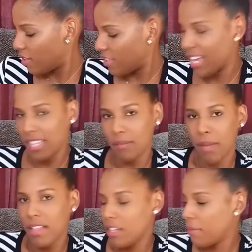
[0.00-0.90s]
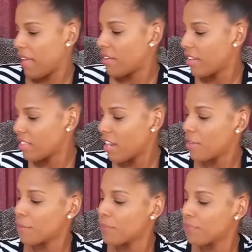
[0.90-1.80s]
So that's my little bag right
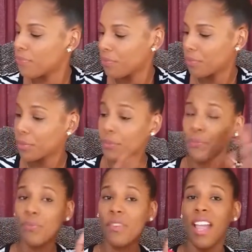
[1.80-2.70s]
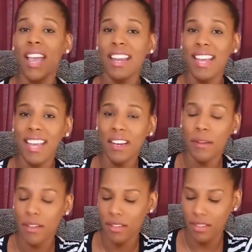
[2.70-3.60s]
there. And in
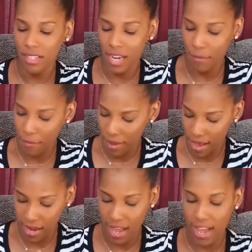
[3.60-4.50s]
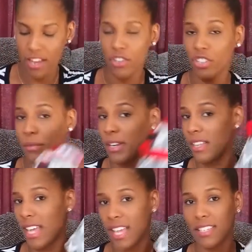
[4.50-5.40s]
the diaper bag, I usually
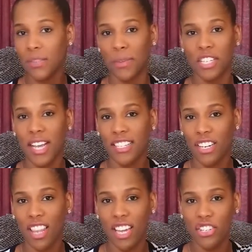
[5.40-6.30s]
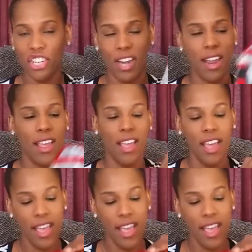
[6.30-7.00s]
bring this, which has a latch in it.